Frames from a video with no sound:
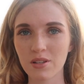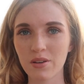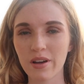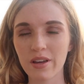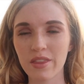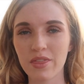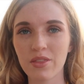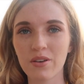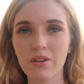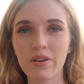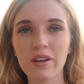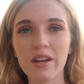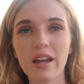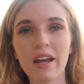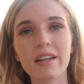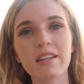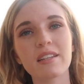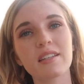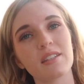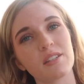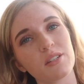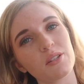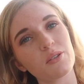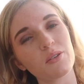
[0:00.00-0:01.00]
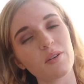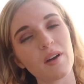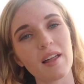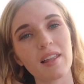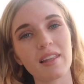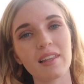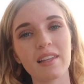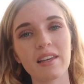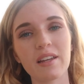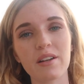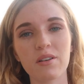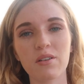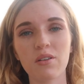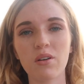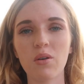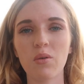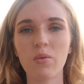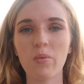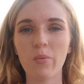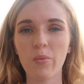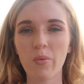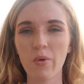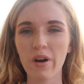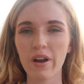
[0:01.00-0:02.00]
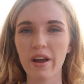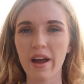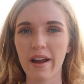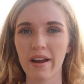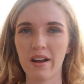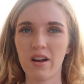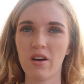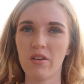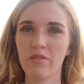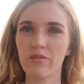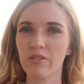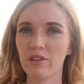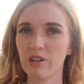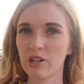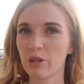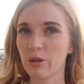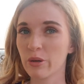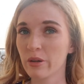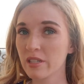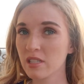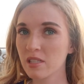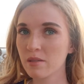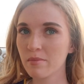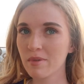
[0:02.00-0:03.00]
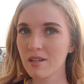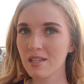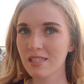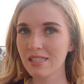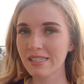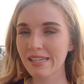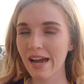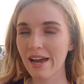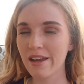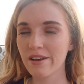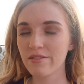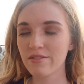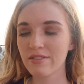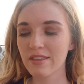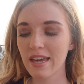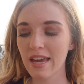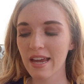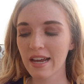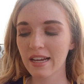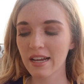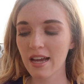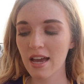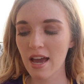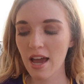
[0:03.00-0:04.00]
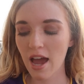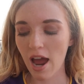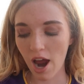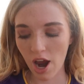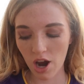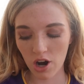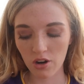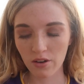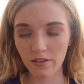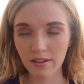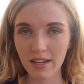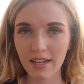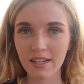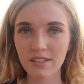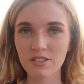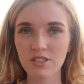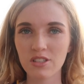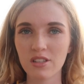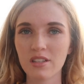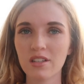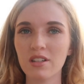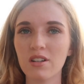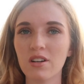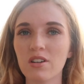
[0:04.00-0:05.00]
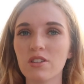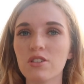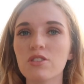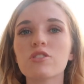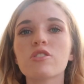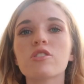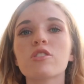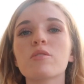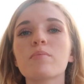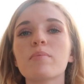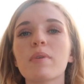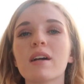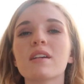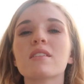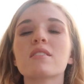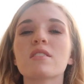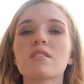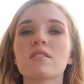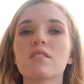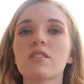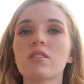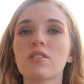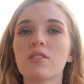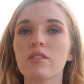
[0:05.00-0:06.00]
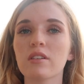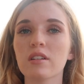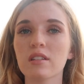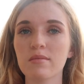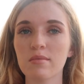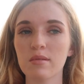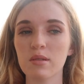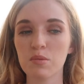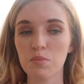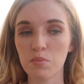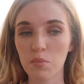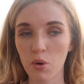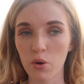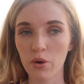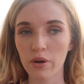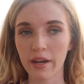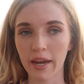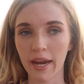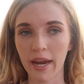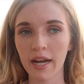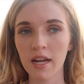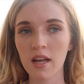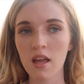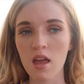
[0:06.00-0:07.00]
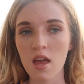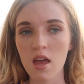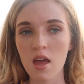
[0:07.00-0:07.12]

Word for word: so I thought I'd do a little what I got for Christmas kind of thing. I only actually got two presents on Christmas morning,